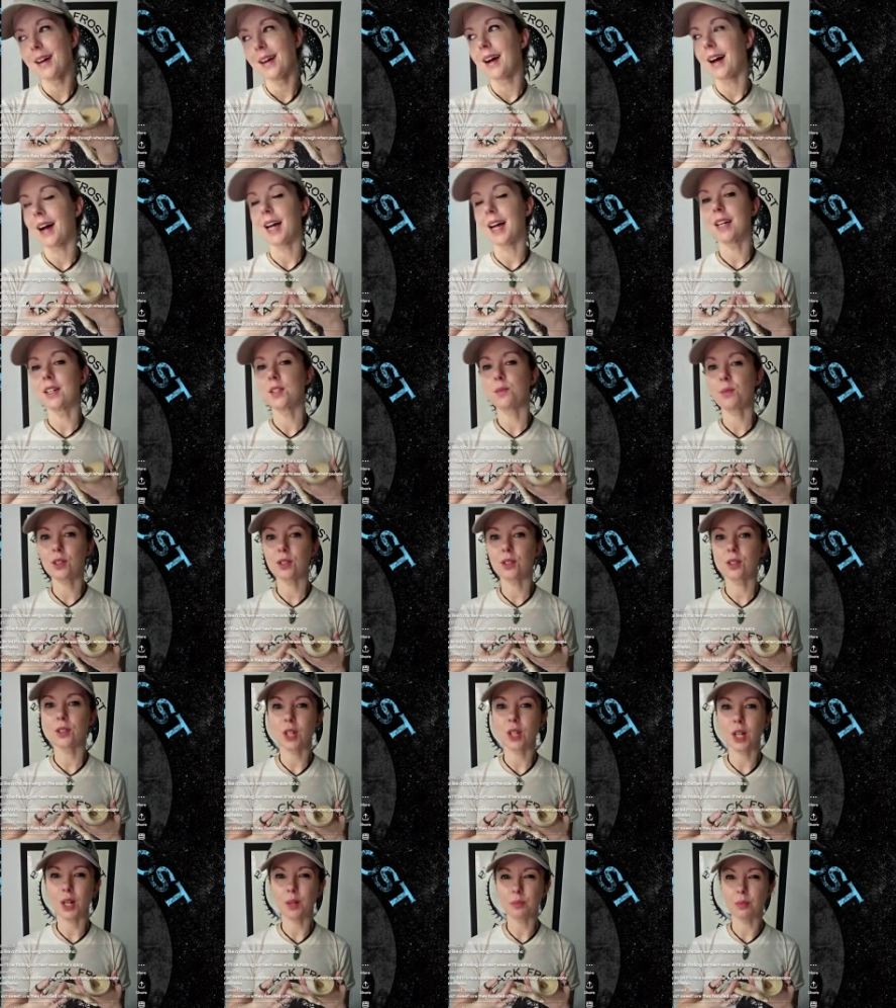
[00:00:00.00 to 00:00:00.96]
I especially
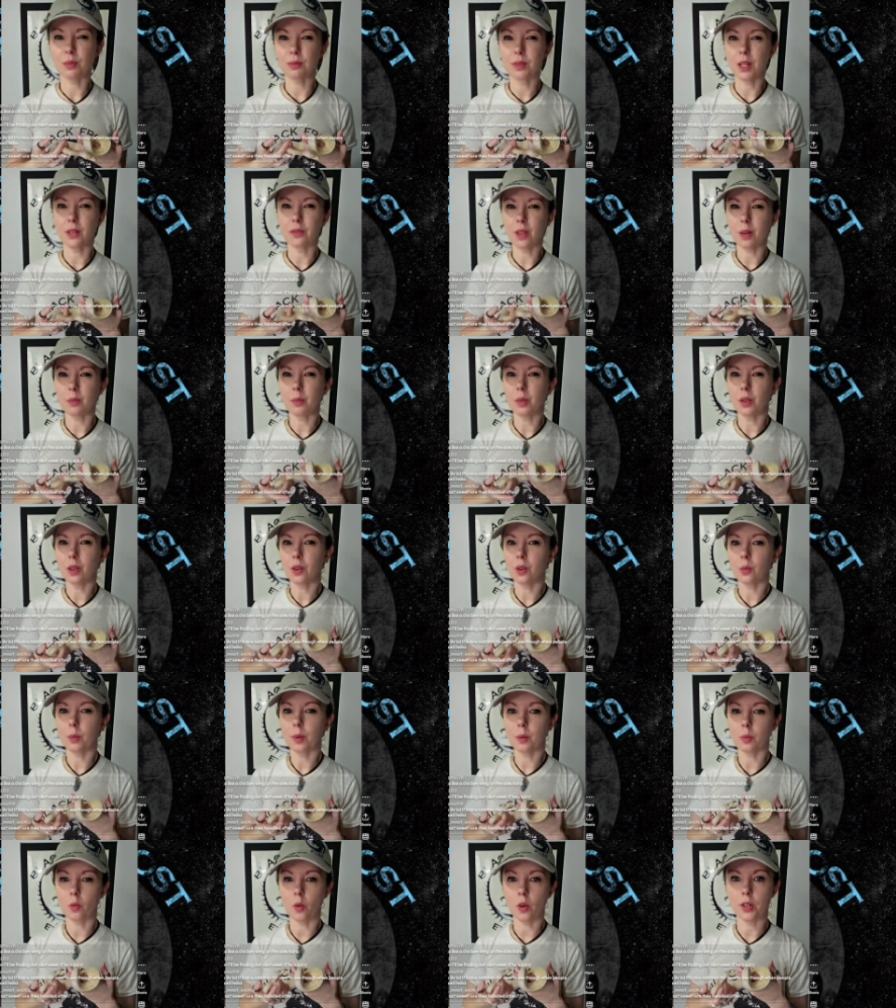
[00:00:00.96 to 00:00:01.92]
try to give them a little
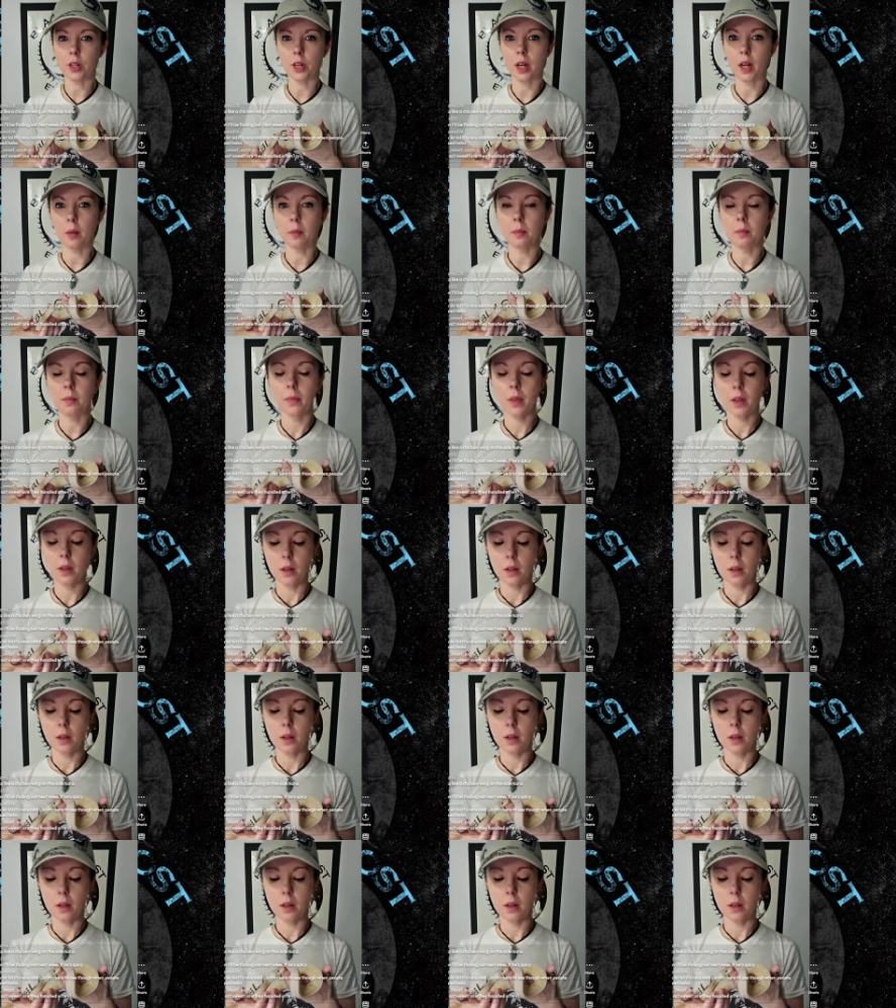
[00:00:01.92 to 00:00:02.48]
bit more time.